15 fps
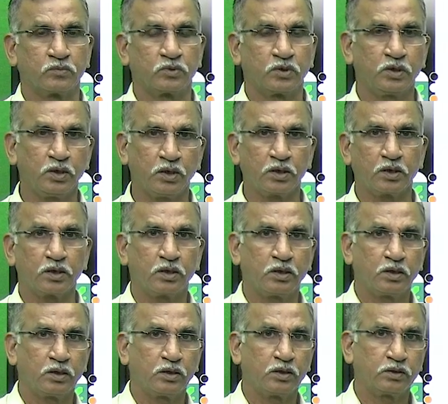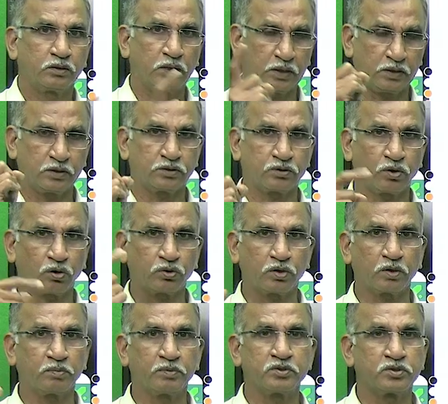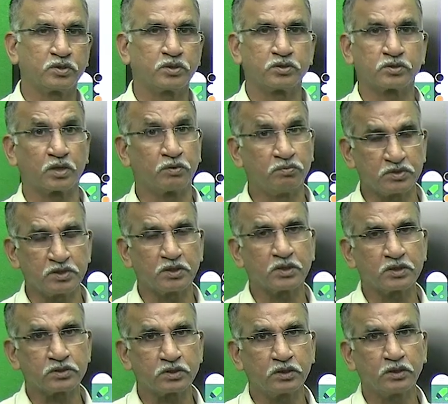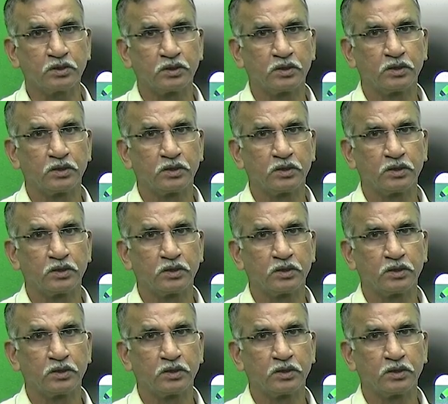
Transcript: Here, that is, doctor means it is service industry.